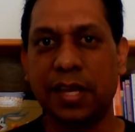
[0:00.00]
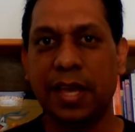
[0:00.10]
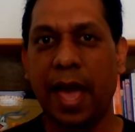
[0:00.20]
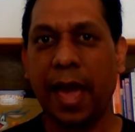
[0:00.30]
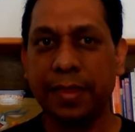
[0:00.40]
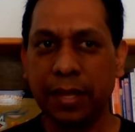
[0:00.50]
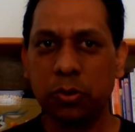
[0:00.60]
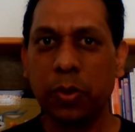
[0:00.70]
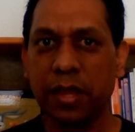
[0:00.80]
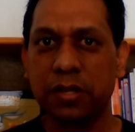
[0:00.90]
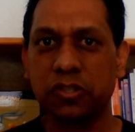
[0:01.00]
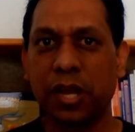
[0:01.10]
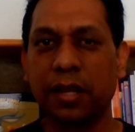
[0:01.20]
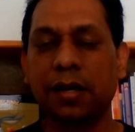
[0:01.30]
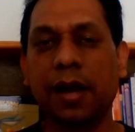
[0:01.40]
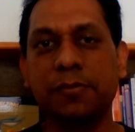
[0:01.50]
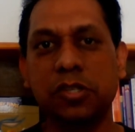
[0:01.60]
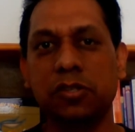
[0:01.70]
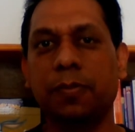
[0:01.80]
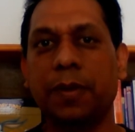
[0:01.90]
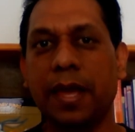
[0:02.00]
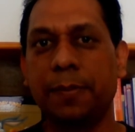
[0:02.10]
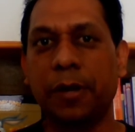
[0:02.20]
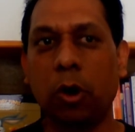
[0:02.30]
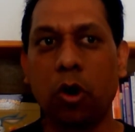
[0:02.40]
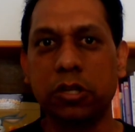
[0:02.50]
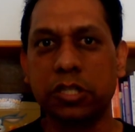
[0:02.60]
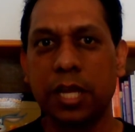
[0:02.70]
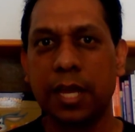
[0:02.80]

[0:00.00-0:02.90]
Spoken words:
And that's where this channel comes into play, because